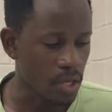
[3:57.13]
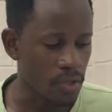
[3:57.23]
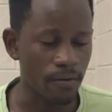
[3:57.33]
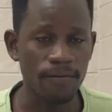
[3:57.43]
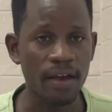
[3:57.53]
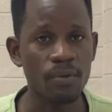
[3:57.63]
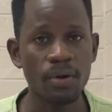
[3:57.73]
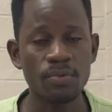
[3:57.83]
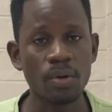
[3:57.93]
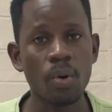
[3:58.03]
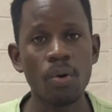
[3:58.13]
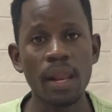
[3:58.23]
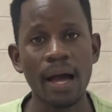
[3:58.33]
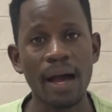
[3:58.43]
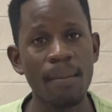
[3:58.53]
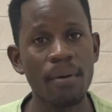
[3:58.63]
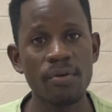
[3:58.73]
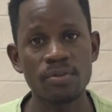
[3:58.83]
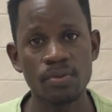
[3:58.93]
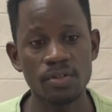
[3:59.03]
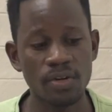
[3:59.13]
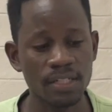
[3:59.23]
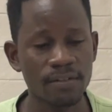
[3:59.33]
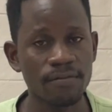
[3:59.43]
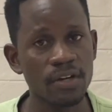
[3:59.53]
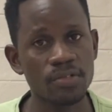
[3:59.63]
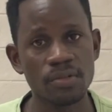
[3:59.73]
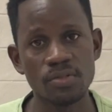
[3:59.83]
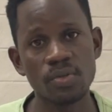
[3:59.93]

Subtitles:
You find what we call upper respiratory tract infections.